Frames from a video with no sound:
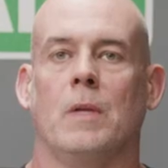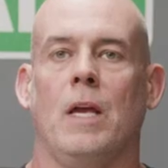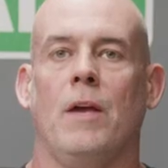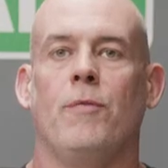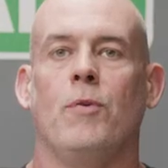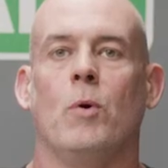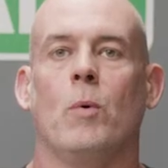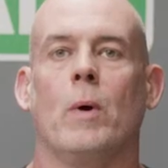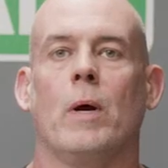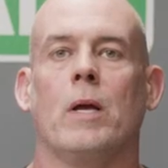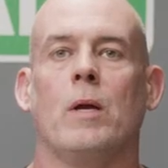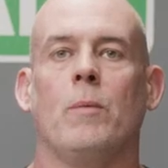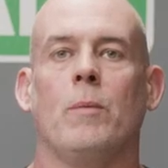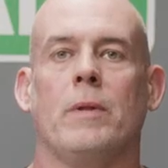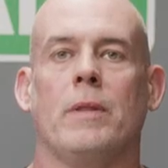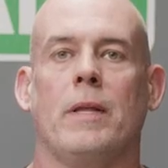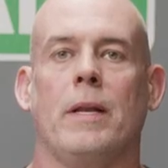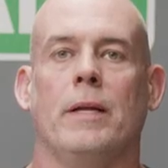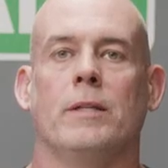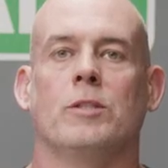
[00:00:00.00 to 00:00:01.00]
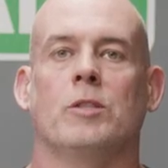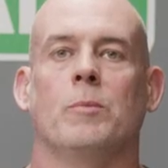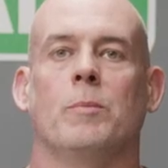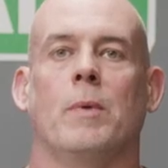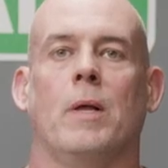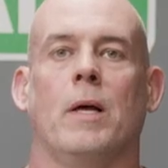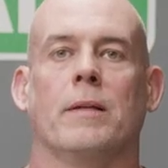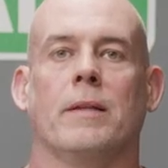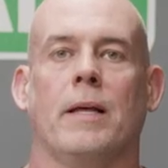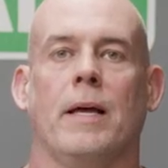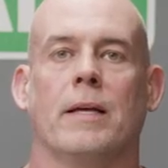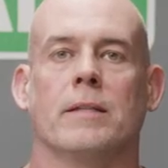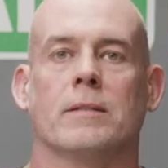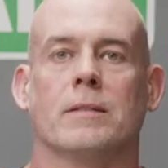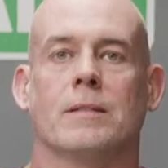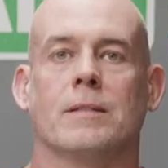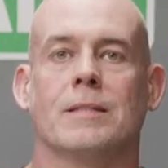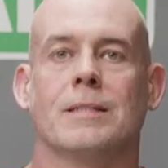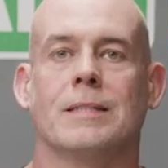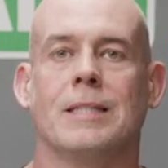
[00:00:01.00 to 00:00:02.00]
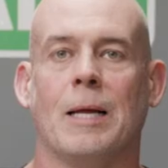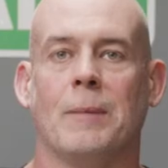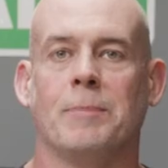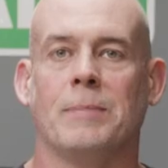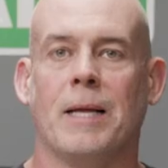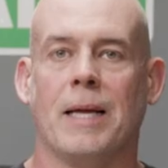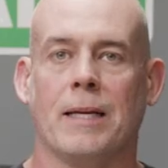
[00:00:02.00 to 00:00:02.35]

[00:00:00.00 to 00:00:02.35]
If you're working with an engine block that has a step